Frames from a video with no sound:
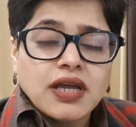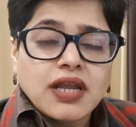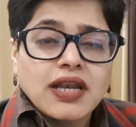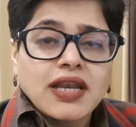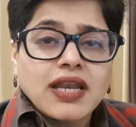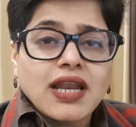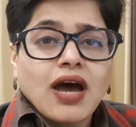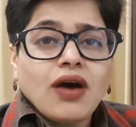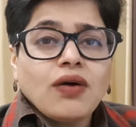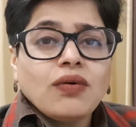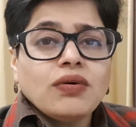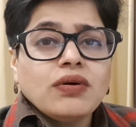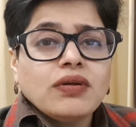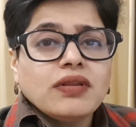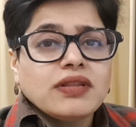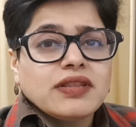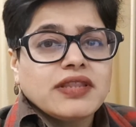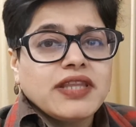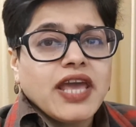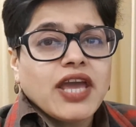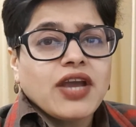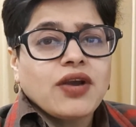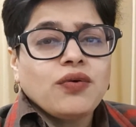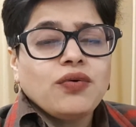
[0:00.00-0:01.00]
Now,
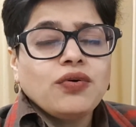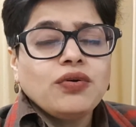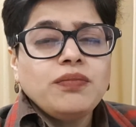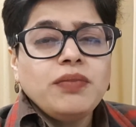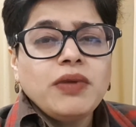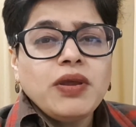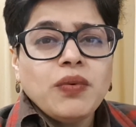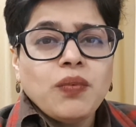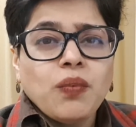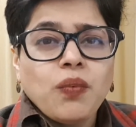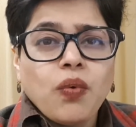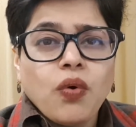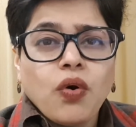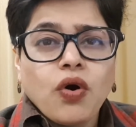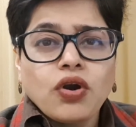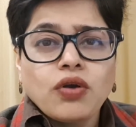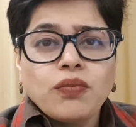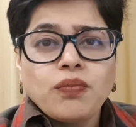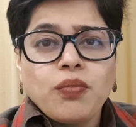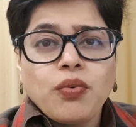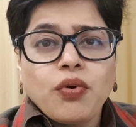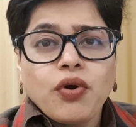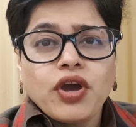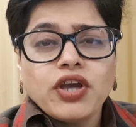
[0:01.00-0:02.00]
there could be
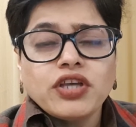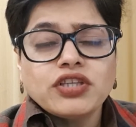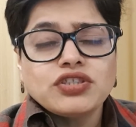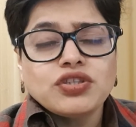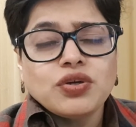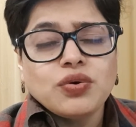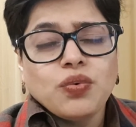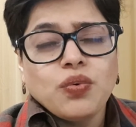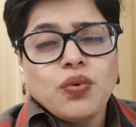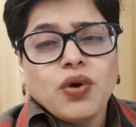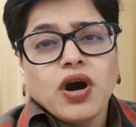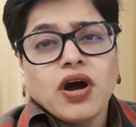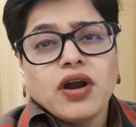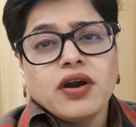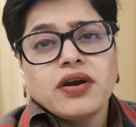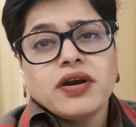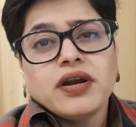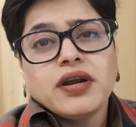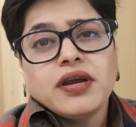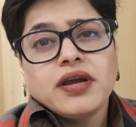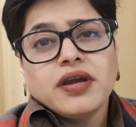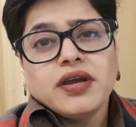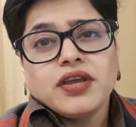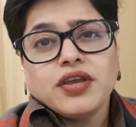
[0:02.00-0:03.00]
ward boys who are,
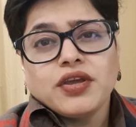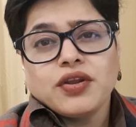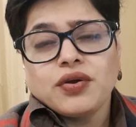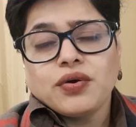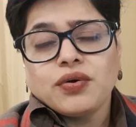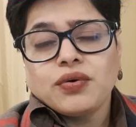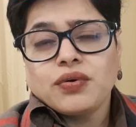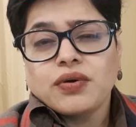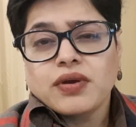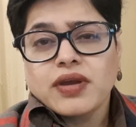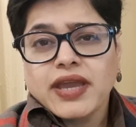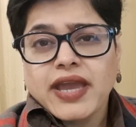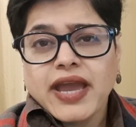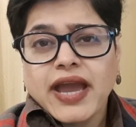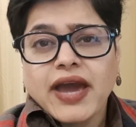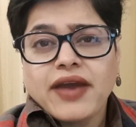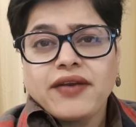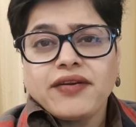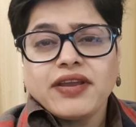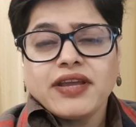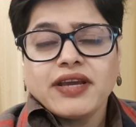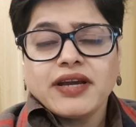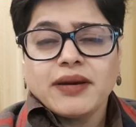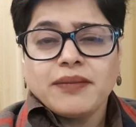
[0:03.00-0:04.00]
you know,
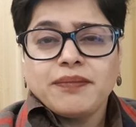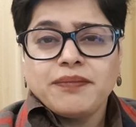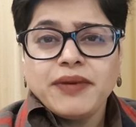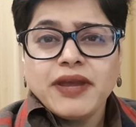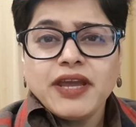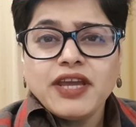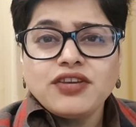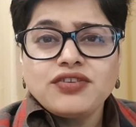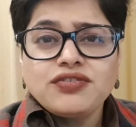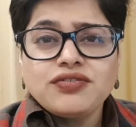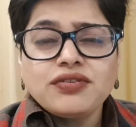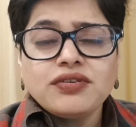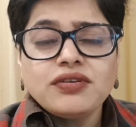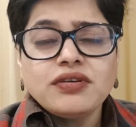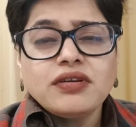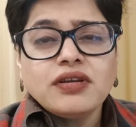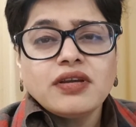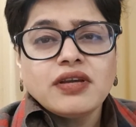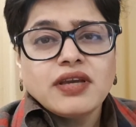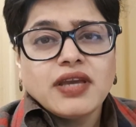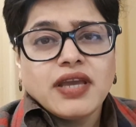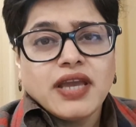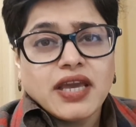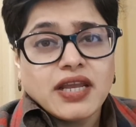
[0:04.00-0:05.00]
carrying a patient
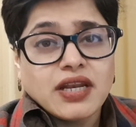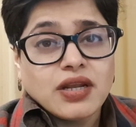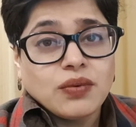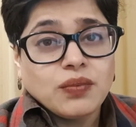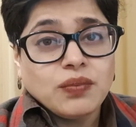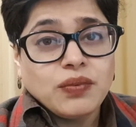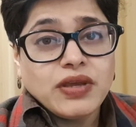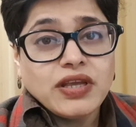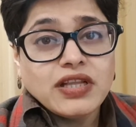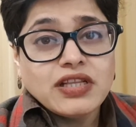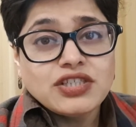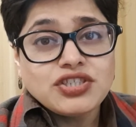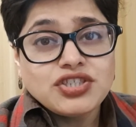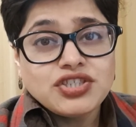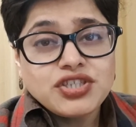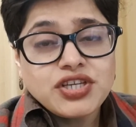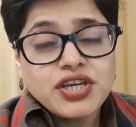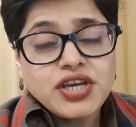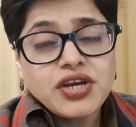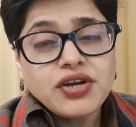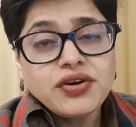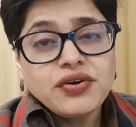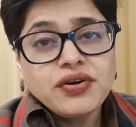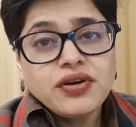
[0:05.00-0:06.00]
in a
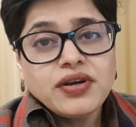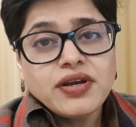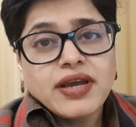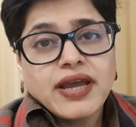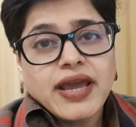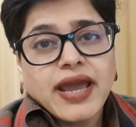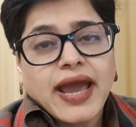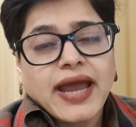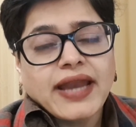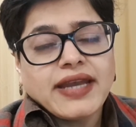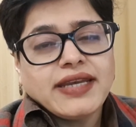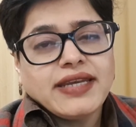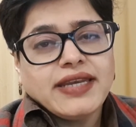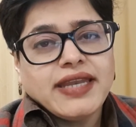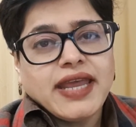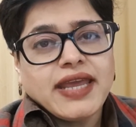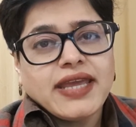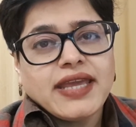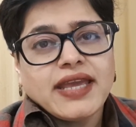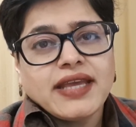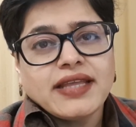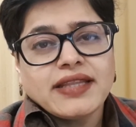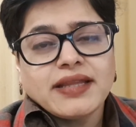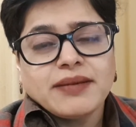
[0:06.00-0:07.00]
wheelchair and
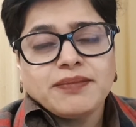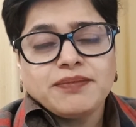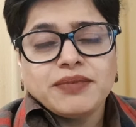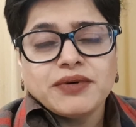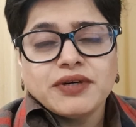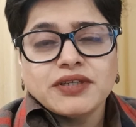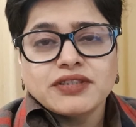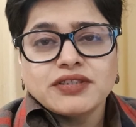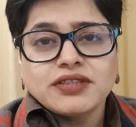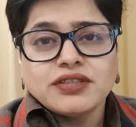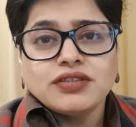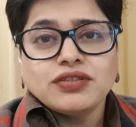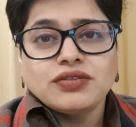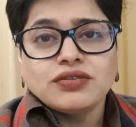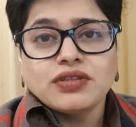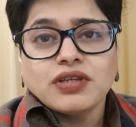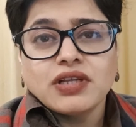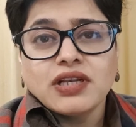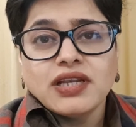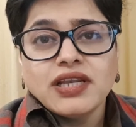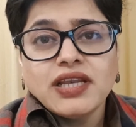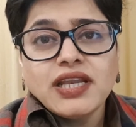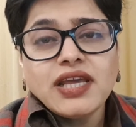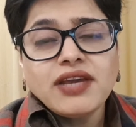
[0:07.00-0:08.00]
taking the person to the
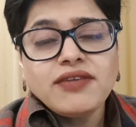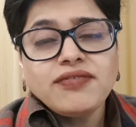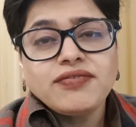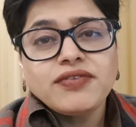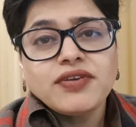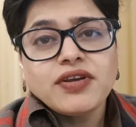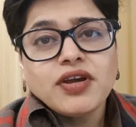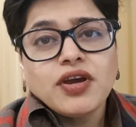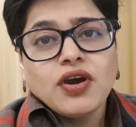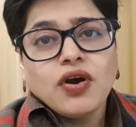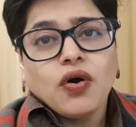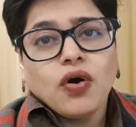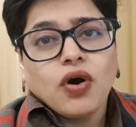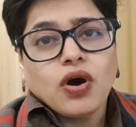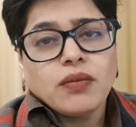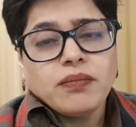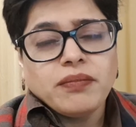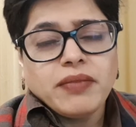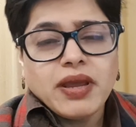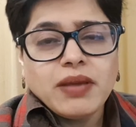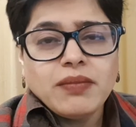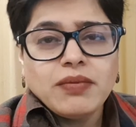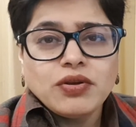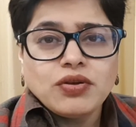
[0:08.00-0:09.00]
lift, or
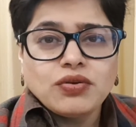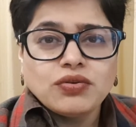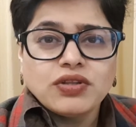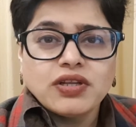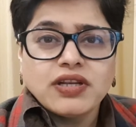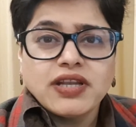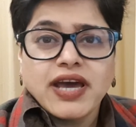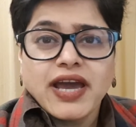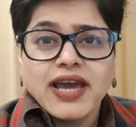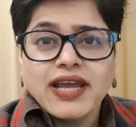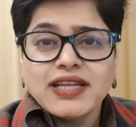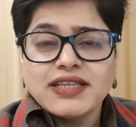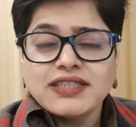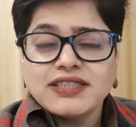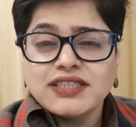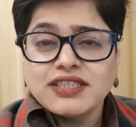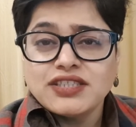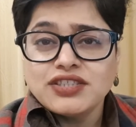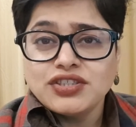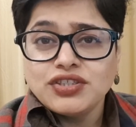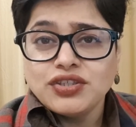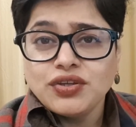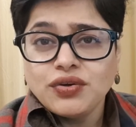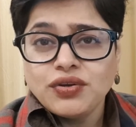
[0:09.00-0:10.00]
maybe to the
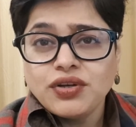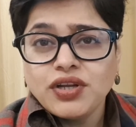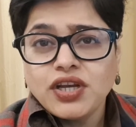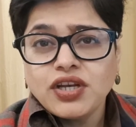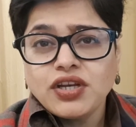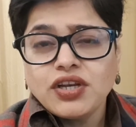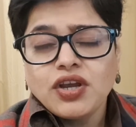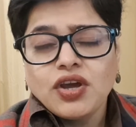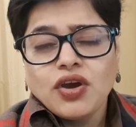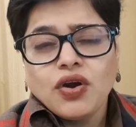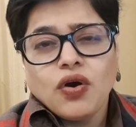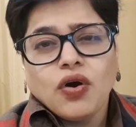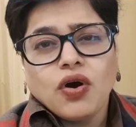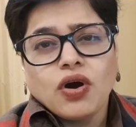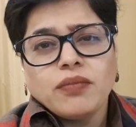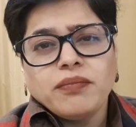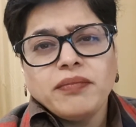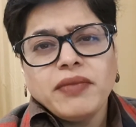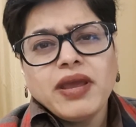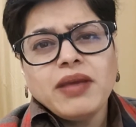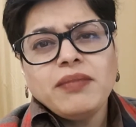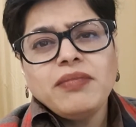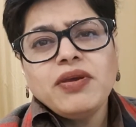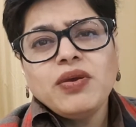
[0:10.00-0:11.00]
dialysis unit, or
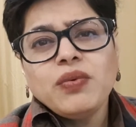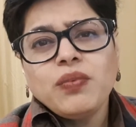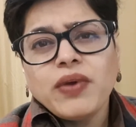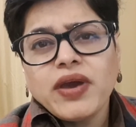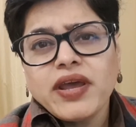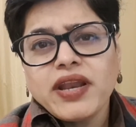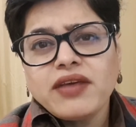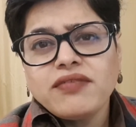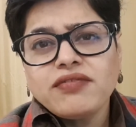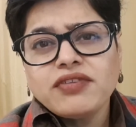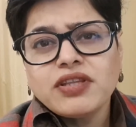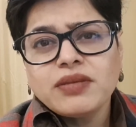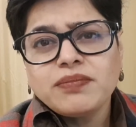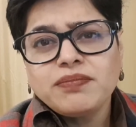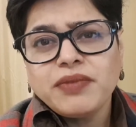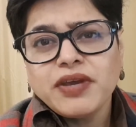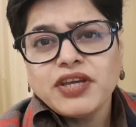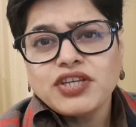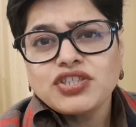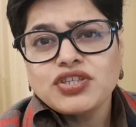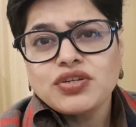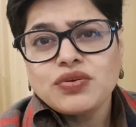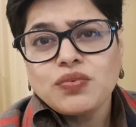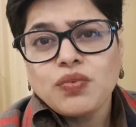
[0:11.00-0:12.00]
maybe wherever the
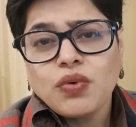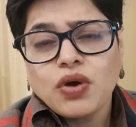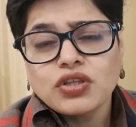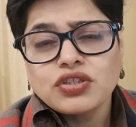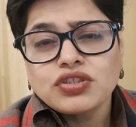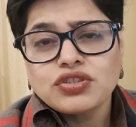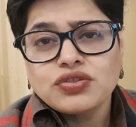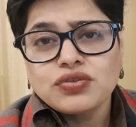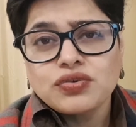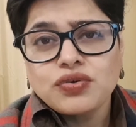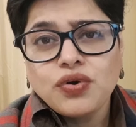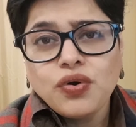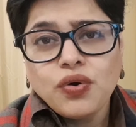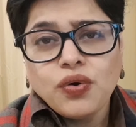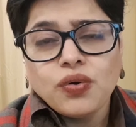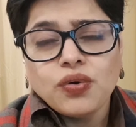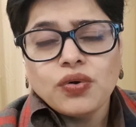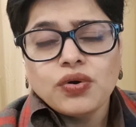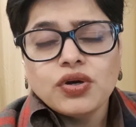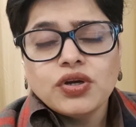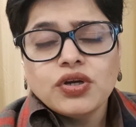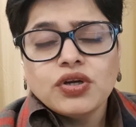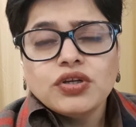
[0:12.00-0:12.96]
patient wants to go.